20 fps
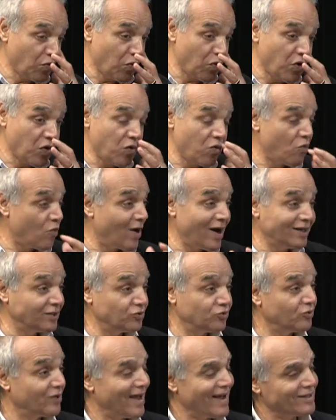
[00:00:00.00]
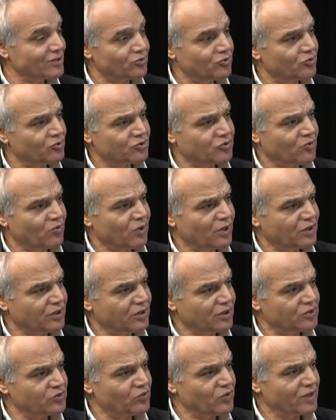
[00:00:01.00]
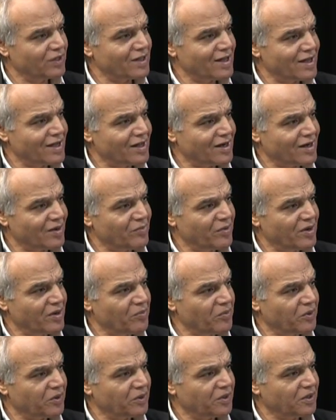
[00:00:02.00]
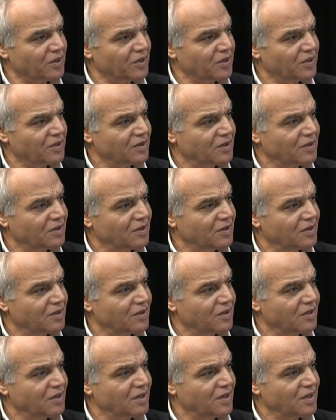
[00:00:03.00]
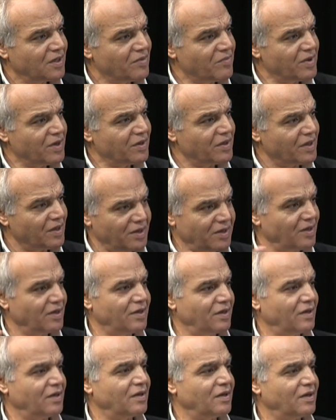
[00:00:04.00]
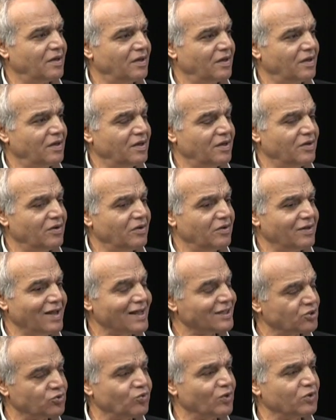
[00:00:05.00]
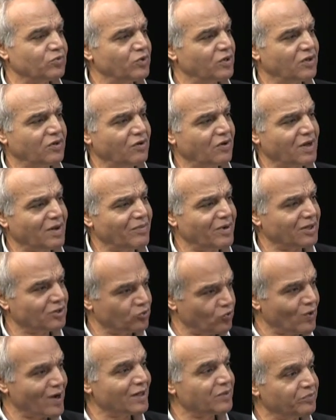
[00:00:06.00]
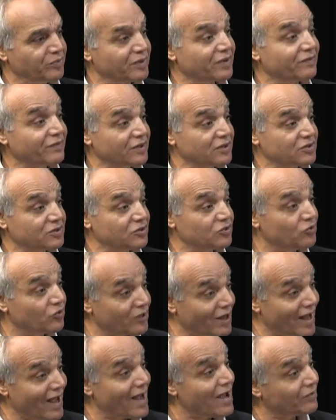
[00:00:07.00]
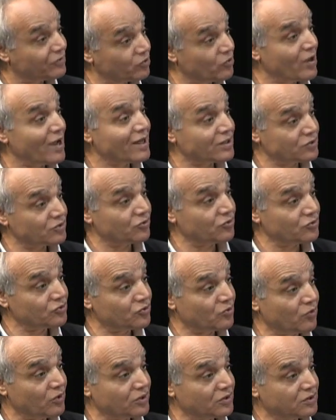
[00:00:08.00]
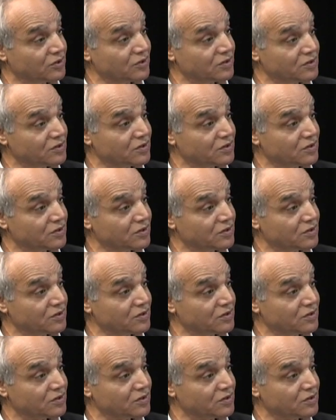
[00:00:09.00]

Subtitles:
white don't ask those questions when they get up in the morning. I mean, that's what we talk about white privilege. You don't have to ask those questions.